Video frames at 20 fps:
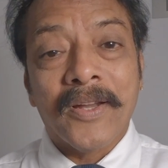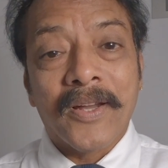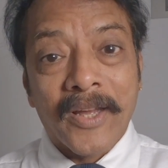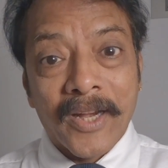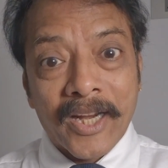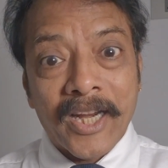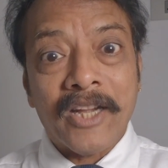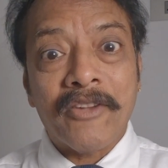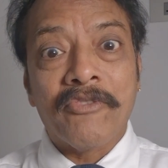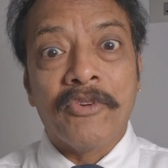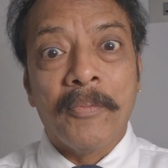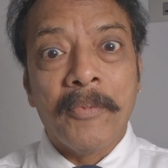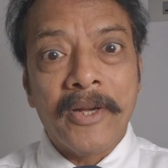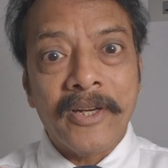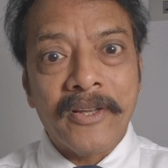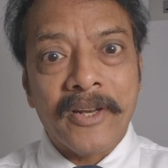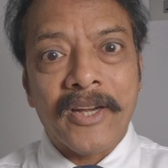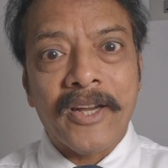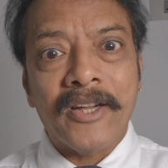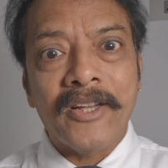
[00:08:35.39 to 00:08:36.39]
women
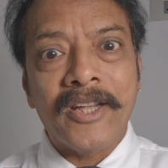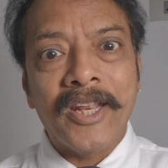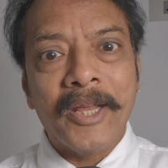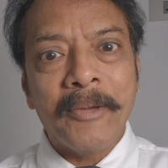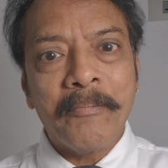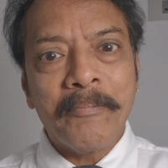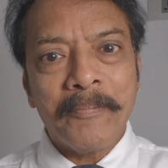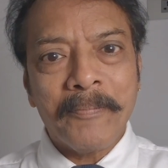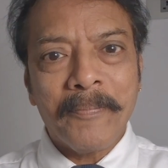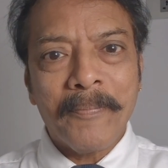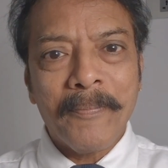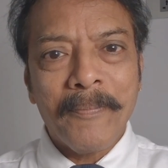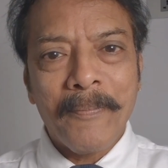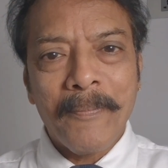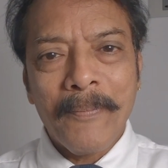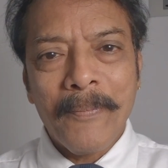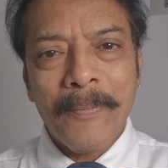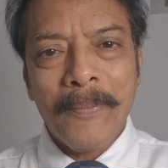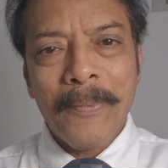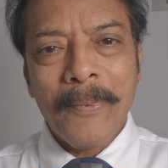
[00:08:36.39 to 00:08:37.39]
cricket team,
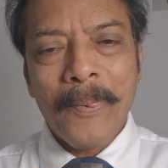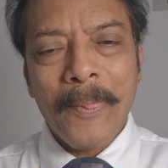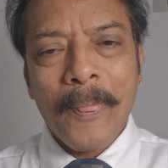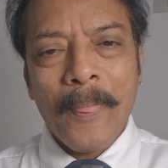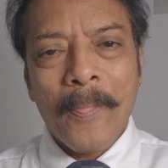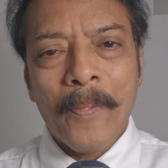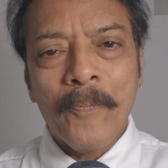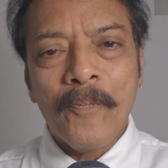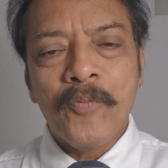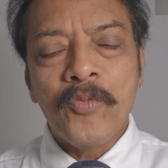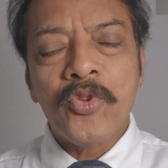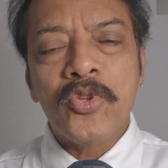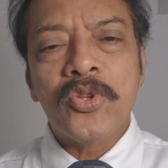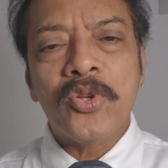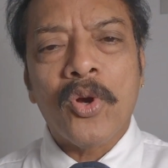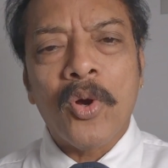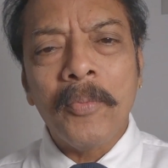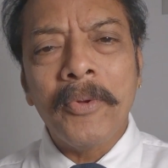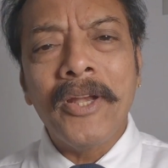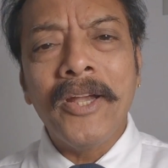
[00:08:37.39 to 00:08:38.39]

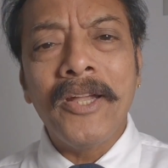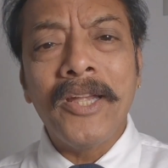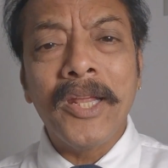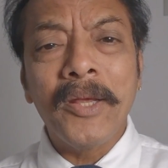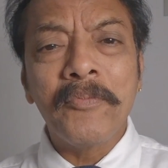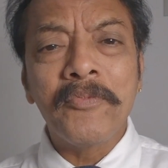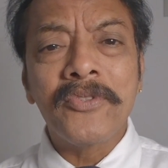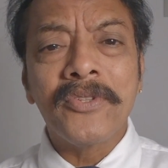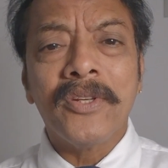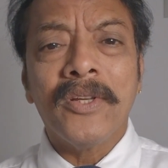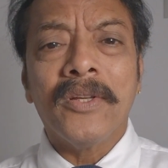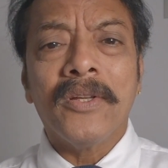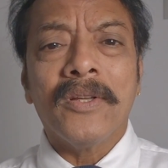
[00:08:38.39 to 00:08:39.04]
so many teams.